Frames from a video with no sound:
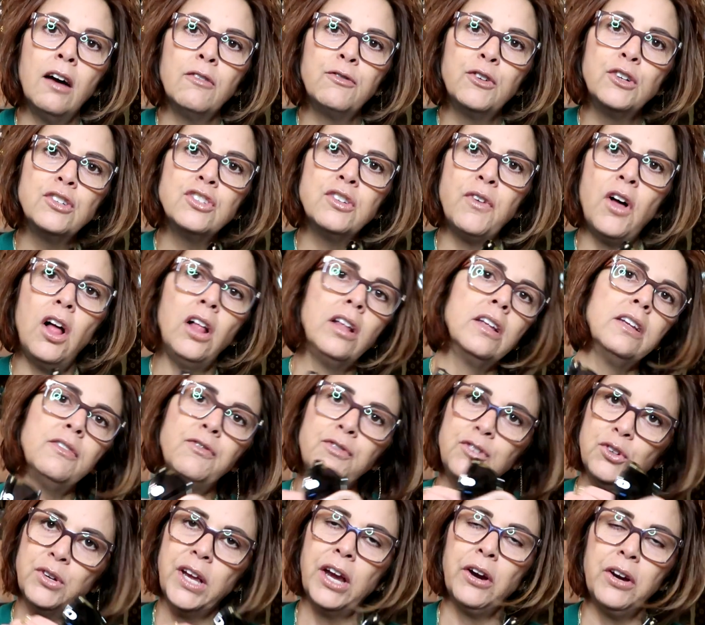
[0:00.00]
First of all,
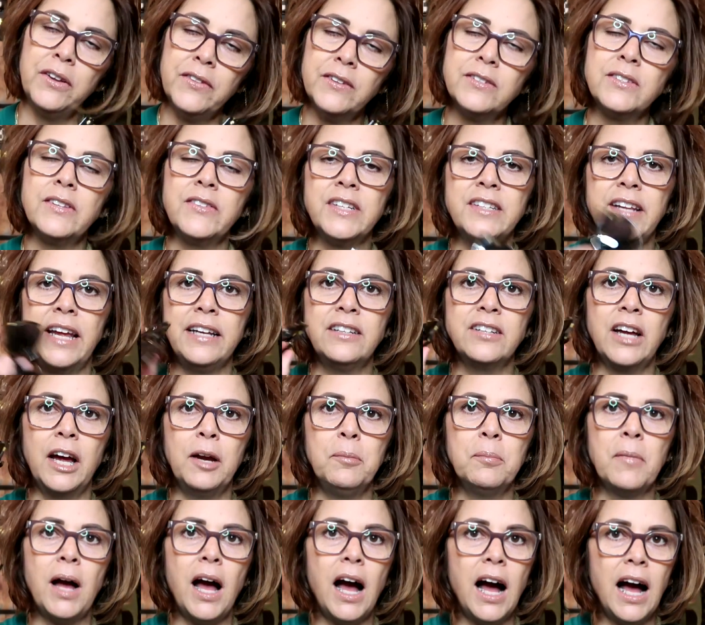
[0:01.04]
if you carry this in the
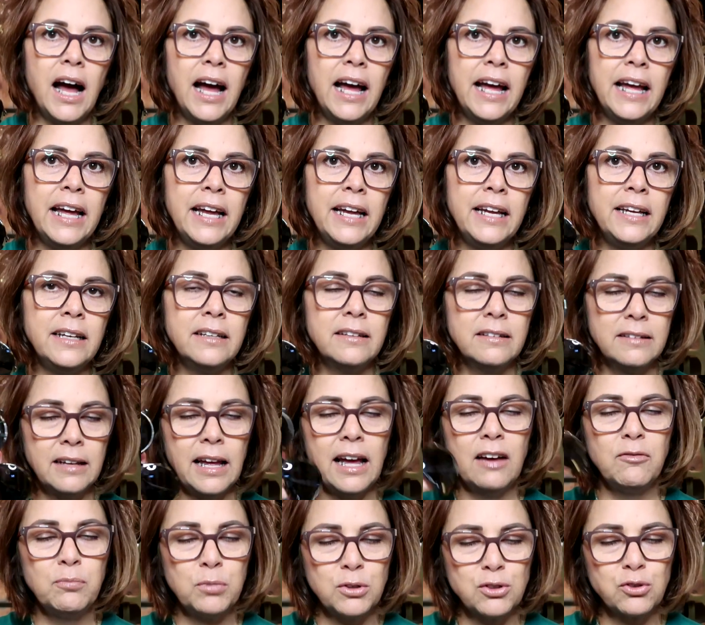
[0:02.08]
daytime, I
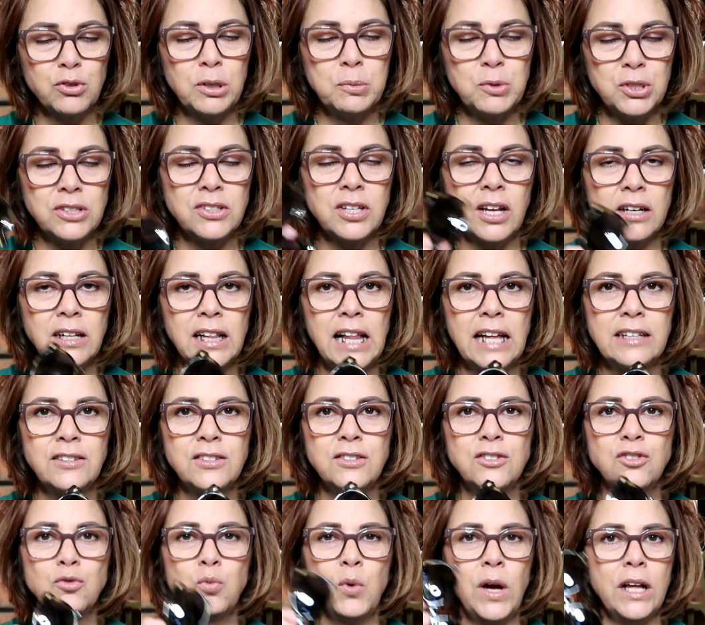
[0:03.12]
have prescription
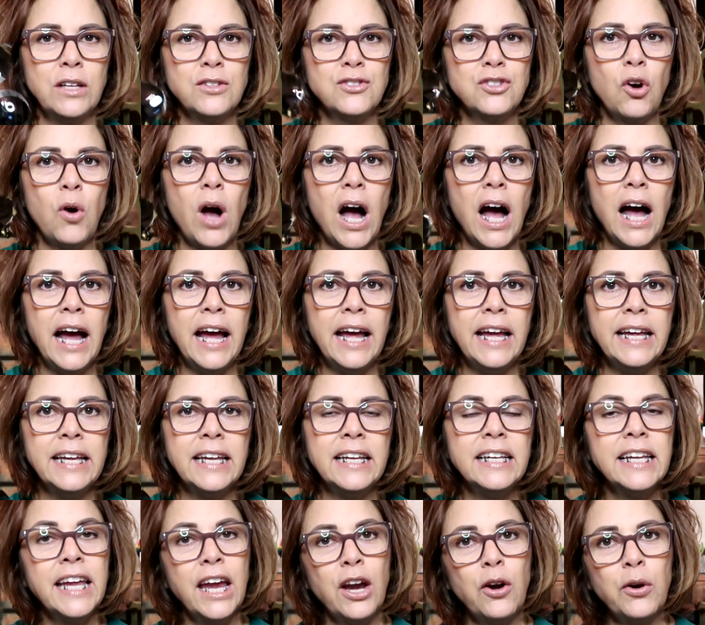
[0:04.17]
sunglasses as well. So I
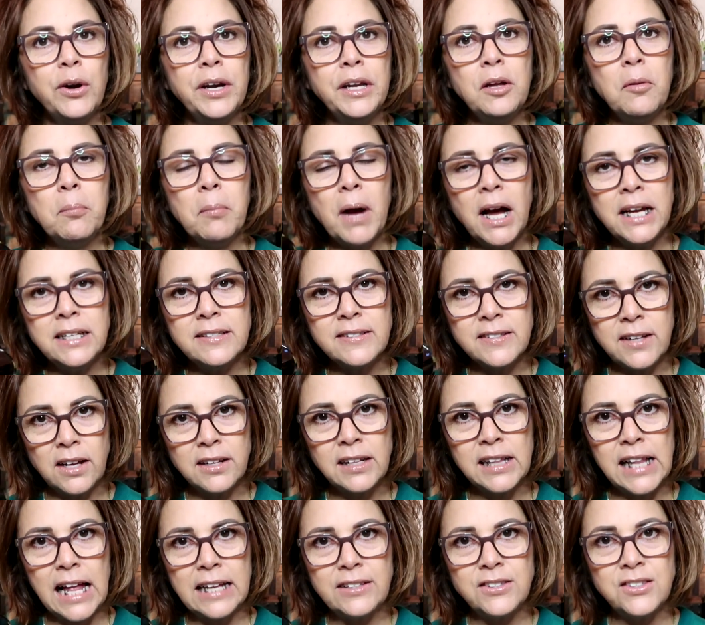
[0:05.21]
can carry my
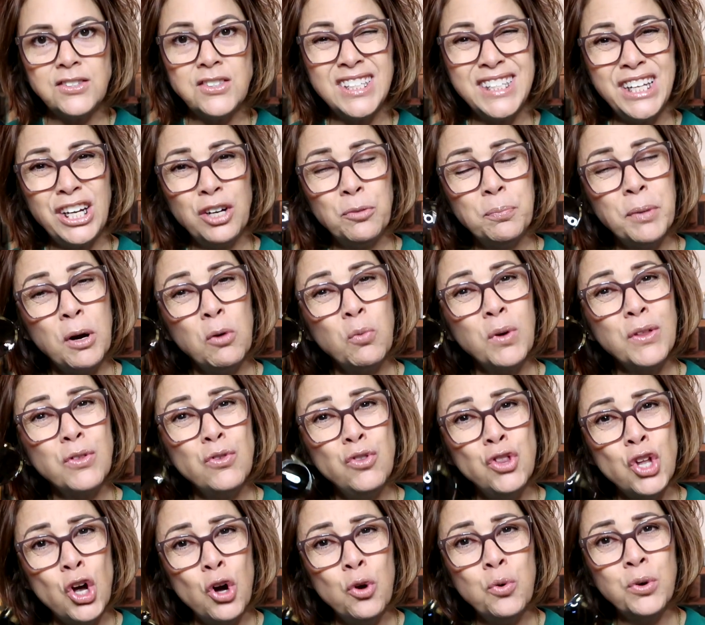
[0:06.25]
sunglasses in here, but with
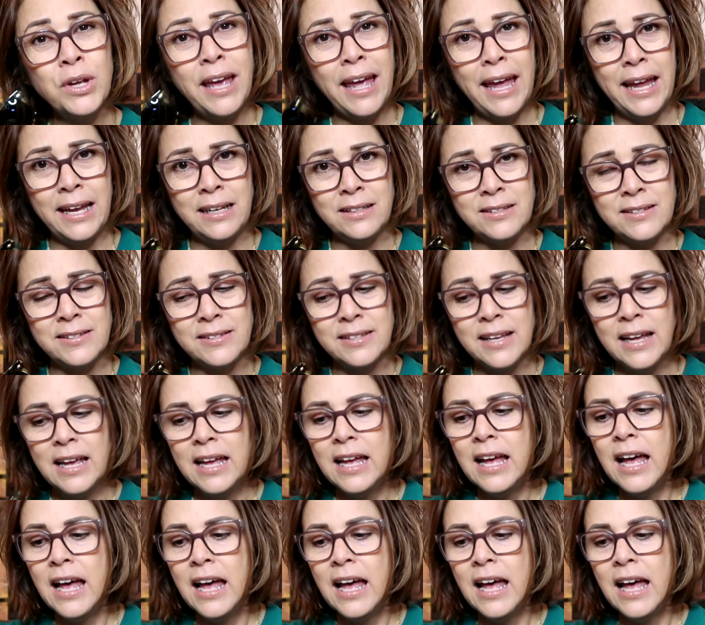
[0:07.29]
no case.